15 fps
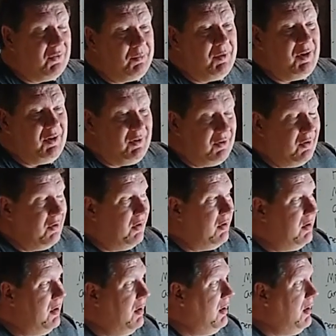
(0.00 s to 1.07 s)
just be
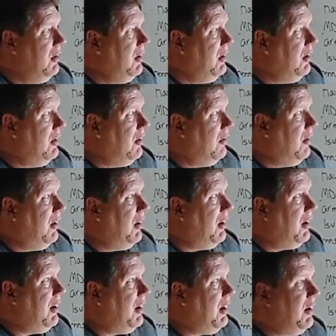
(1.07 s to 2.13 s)
good.
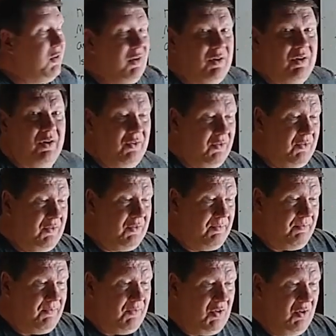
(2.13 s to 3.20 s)
I think there's
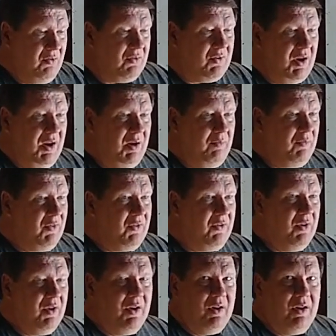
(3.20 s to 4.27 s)
2
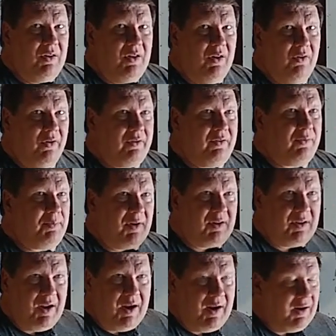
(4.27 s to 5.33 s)
teams that look
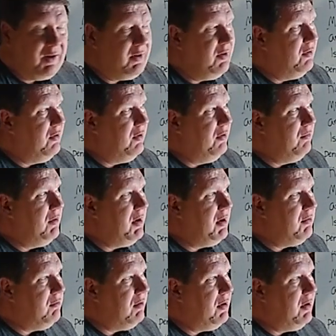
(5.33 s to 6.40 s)
spectacular in
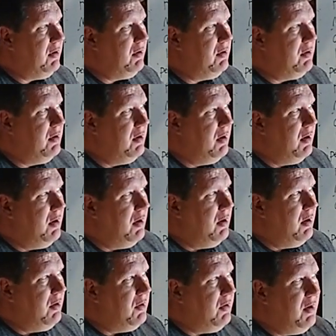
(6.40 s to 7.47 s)
Week 1,
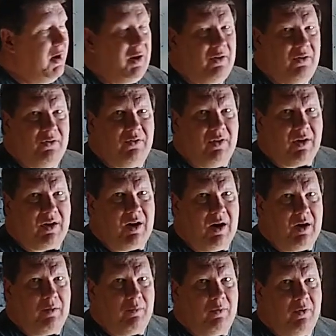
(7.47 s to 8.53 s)
the Niners and the
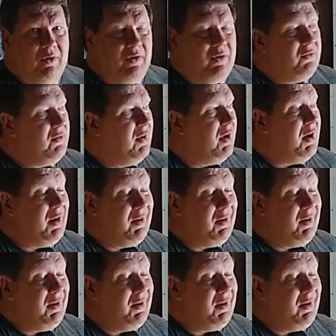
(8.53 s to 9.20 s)
Cowboys.